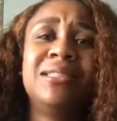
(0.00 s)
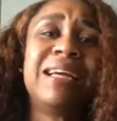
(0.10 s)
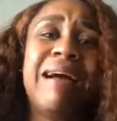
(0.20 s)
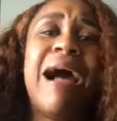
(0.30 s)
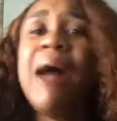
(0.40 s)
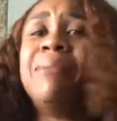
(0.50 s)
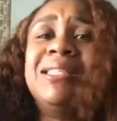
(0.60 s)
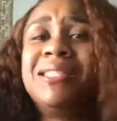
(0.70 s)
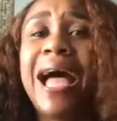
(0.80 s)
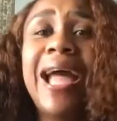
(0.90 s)
Nigga, I'm
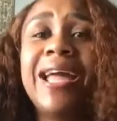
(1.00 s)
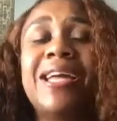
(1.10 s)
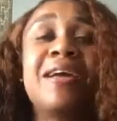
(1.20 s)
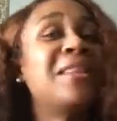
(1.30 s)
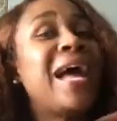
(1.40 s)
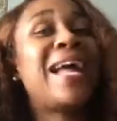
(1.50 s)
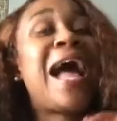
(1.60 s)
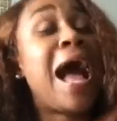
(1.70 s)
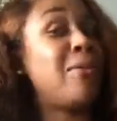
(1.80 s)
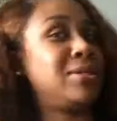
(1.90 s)
insane. Like,
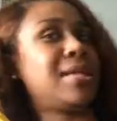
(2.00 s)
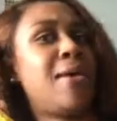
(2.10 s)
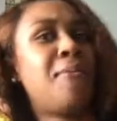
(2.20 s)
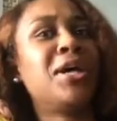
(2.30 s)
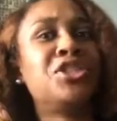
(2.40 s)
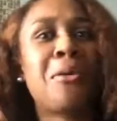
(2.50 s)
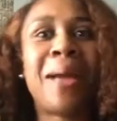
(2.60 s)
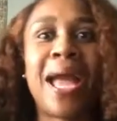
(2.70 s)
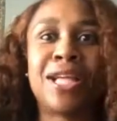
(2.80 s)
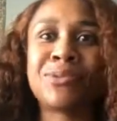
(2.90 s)
I was like, what you
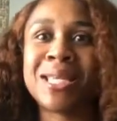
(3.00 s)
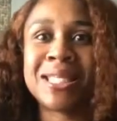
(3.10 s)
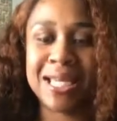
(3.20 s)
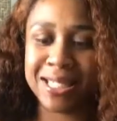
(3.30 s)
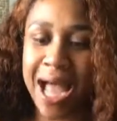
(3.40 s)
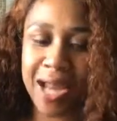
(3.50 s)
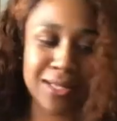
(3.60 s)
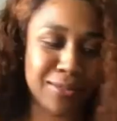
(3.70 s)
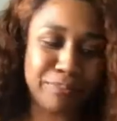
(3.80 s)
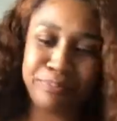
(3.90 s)
mean
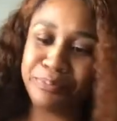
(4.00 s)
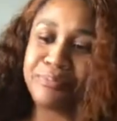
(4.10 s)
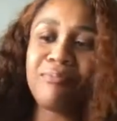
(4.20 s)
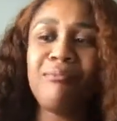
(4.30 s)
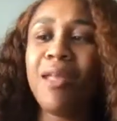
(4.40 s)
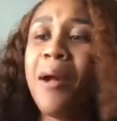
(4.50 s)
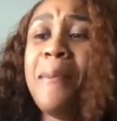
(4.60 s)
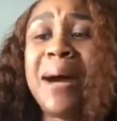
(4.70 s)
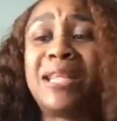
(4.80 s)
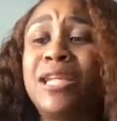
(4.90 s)
$26?
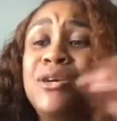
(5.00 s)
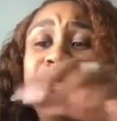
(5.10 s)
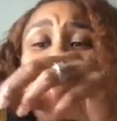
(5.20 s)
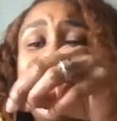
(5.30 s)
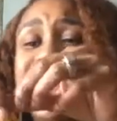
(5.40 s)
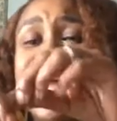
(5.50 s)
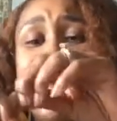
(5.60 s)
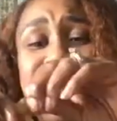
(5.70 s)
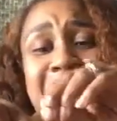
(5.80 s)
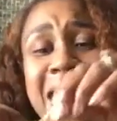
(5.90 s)
I'm about to lose my damn
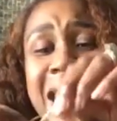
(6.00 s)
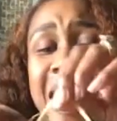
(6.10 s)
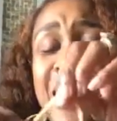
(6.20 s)
mind.